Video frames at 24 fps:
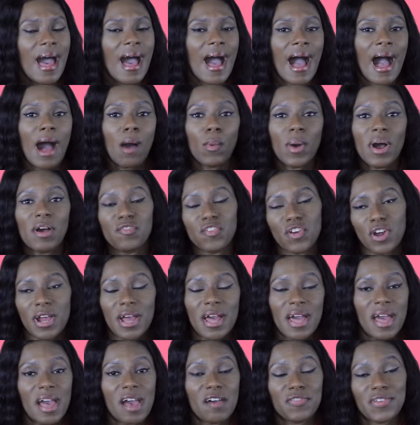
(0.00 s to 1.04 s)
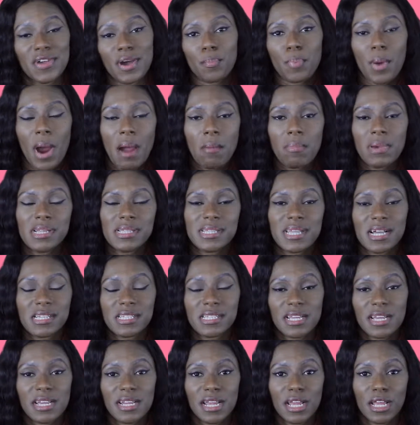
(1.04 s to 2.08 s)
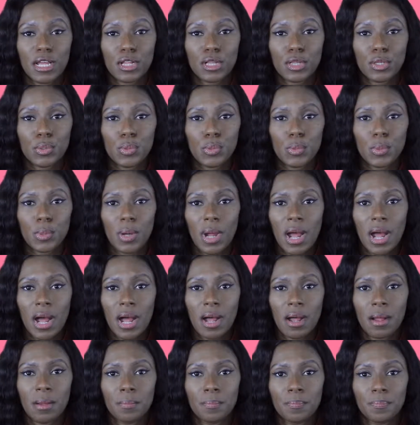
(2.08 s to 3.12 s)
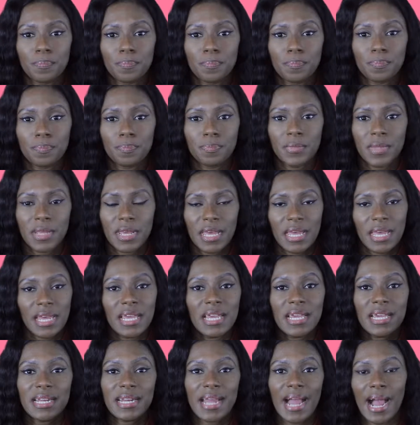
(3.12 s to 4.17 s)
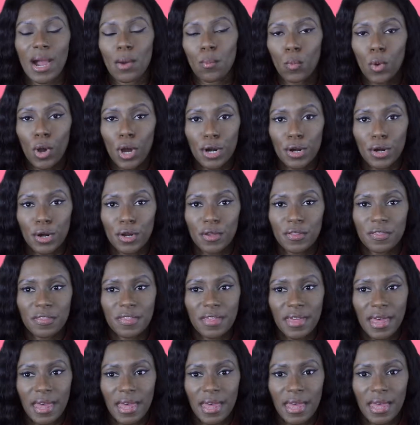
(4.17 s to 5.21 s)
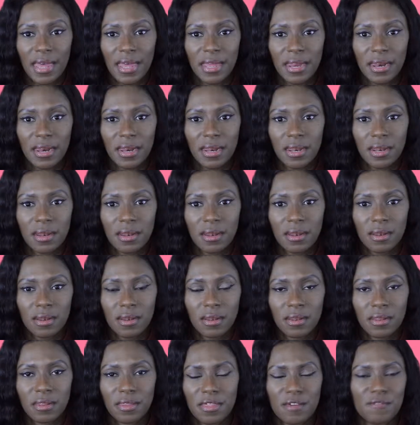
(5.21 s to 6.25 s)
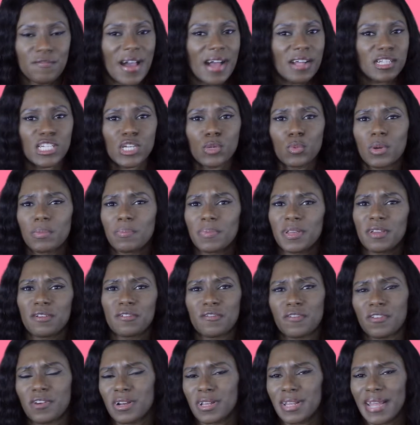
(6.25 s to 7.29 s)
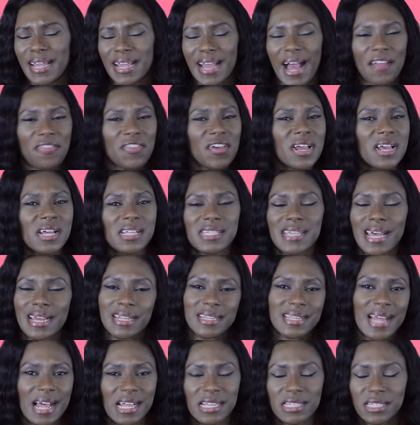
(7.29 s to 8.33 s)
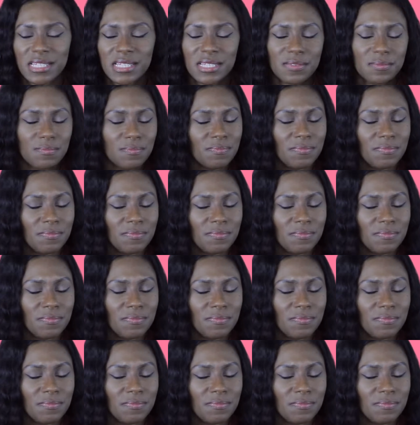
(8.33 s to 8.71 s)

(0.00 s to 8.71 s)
However, if the apartment doesn't include heat and hot water, then the voucher would be for I think it's less,